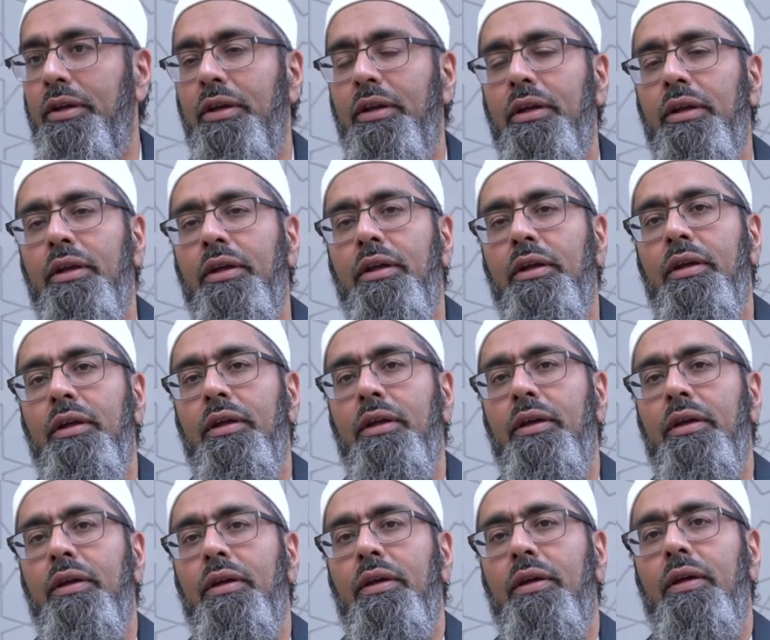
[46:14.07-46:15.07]

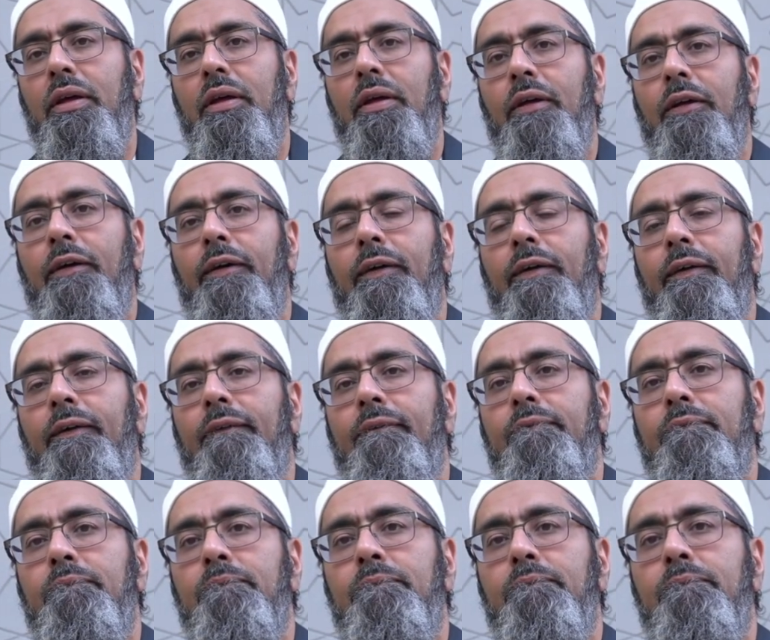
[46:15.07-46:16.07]

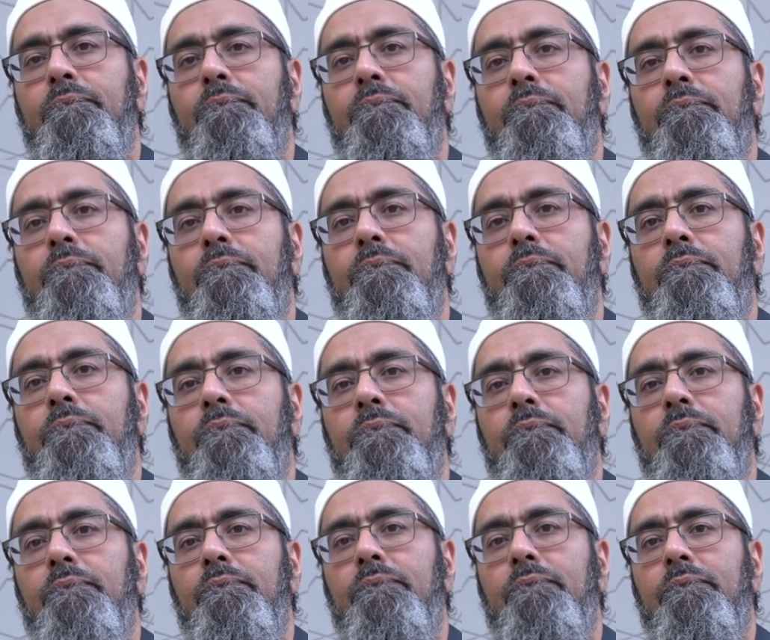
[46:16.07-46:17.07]
Nobody speaks.